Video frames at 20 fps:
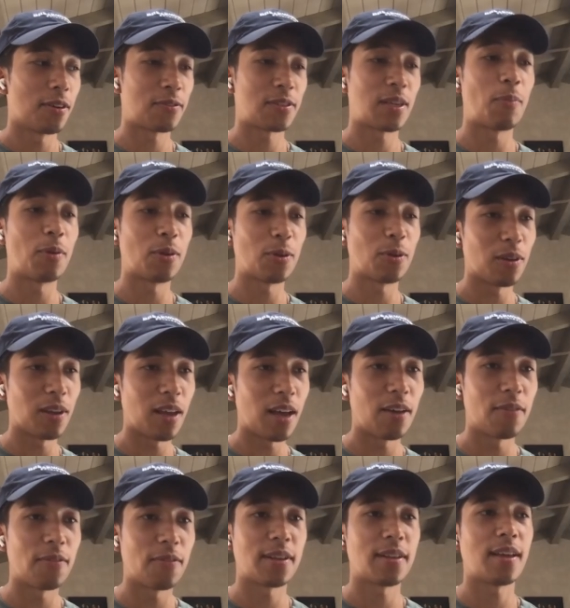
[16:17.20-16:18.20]
someone you
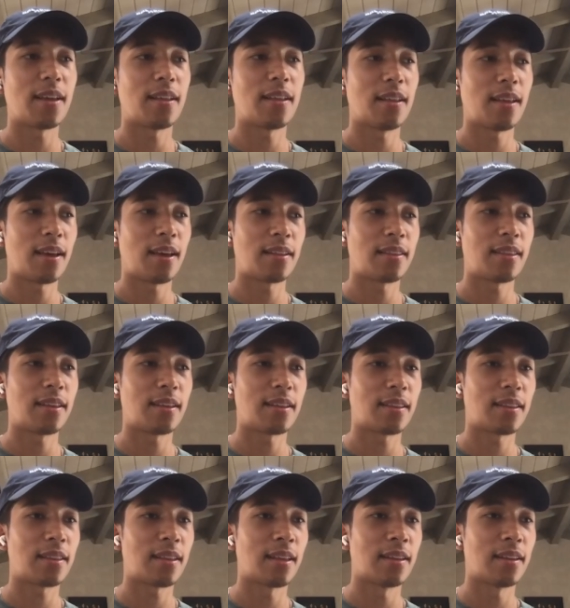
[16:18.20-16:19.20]
love, I think
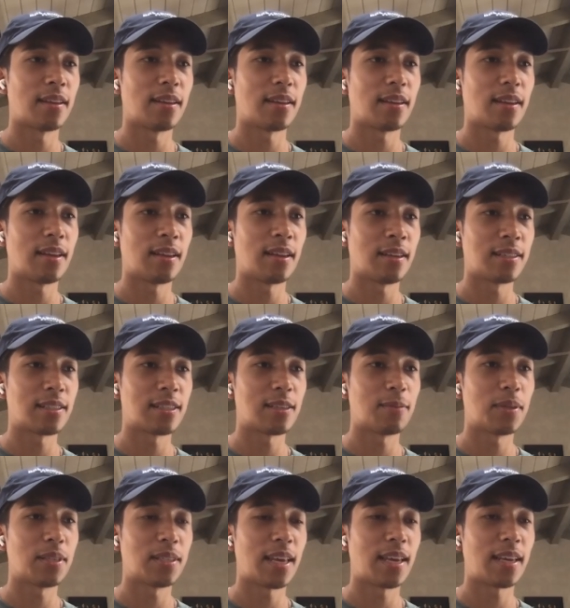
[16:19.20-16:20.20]
then it needs to
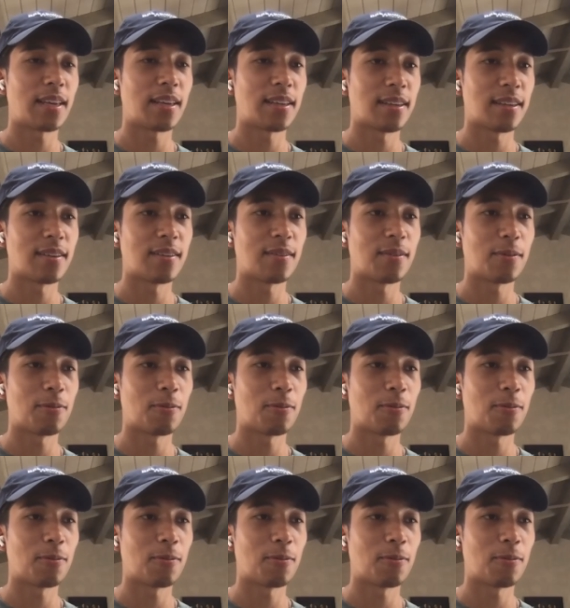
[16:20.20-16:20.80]
be taken